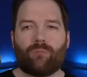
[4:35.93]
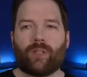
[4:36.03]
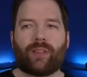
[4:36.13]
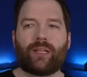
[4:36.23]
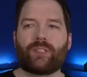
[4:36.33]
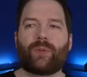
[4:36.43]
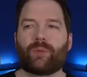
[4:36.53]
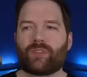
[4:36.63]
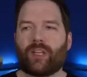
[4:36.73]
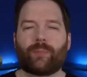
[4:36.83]
The things
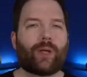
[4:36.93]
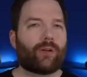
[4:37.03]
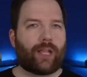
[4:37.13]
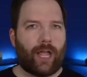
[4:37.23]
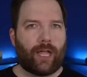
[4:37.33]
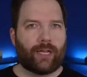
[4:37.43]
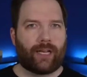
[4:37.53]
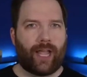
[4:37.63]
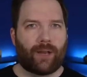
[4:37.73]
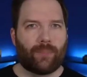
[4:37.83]
people said about Kang
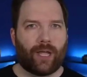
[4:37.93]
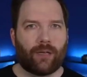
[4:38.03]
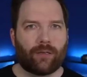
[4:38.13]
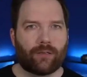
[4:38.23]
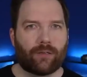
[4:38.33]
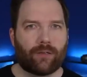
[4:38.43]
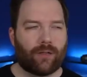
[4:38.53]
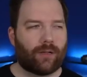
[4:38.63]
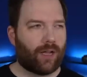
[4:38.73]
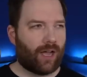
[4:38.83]
and Ant-Man,
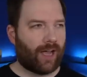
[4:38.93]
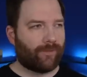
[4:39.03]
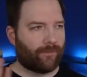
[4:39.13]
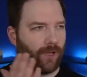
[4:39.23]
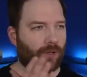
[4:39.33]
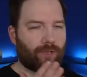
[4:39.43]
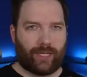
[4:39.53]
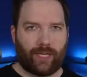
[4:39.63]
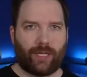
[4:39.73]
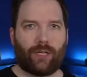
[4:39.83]
I felt
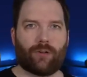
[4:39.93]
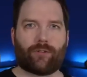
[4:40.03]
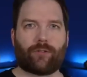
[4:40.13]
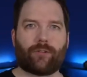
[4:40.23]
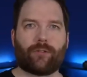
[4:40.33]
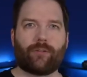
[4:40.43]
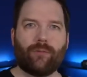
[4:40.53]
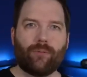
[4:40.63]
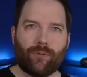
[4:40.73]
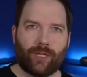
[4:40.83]
here
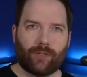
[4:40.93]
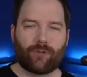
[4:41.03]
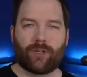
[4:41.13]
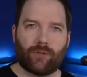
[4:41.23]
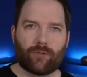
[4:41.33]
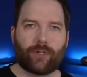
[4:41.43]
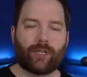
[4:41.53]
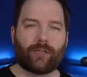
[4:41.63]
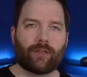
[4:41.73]
in Creed 3.